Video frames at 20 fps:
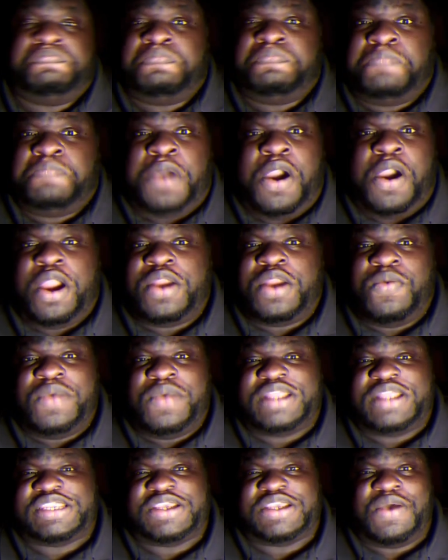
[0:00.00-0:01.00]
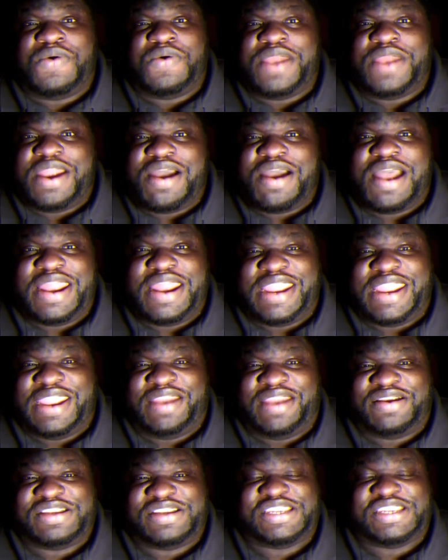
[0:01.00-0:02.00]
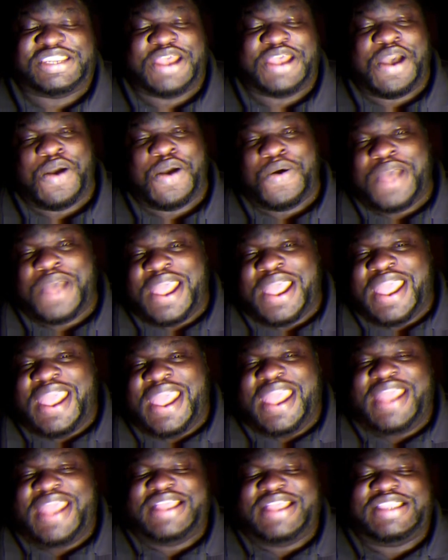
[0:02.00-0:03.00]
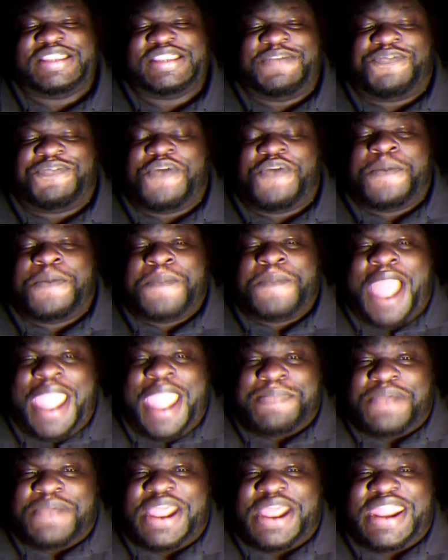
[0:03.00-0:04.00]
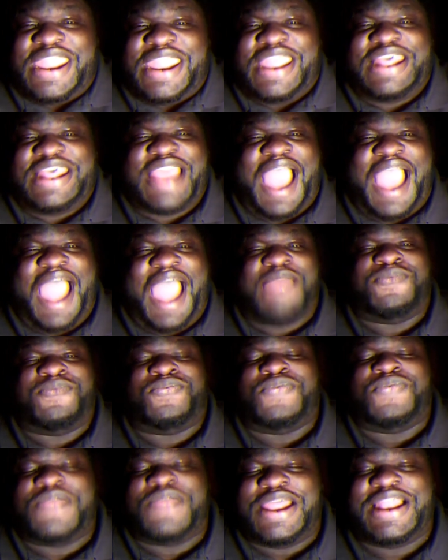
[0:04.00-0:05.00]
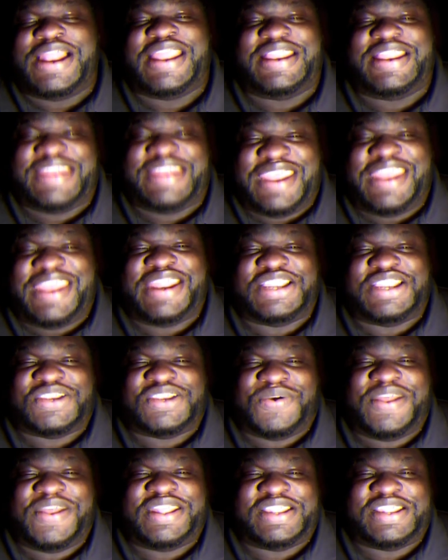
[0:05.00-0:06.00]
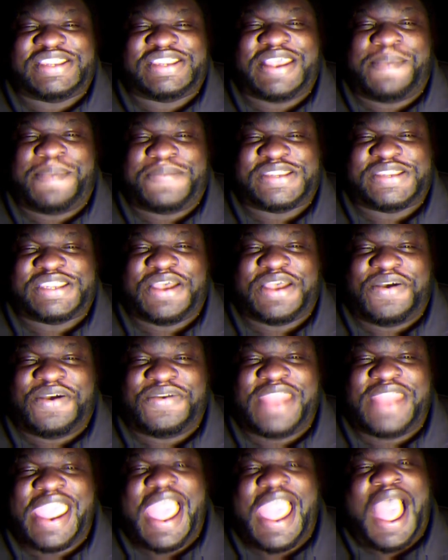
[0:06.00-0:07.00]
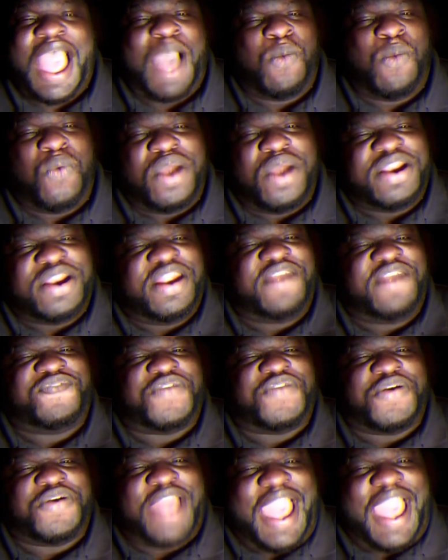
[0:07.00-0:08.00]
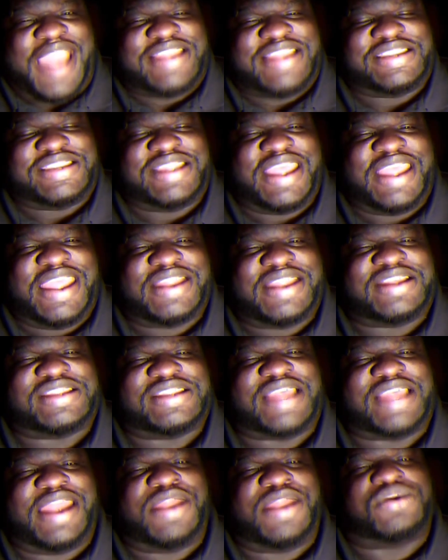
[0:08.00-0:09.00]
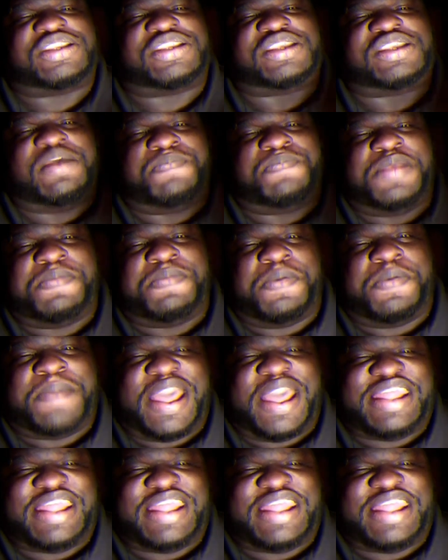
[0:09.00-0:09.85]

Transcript: part of what's going on here. So for my money, I really did enjoy this episode. I wonder if you guys did, because I know some people might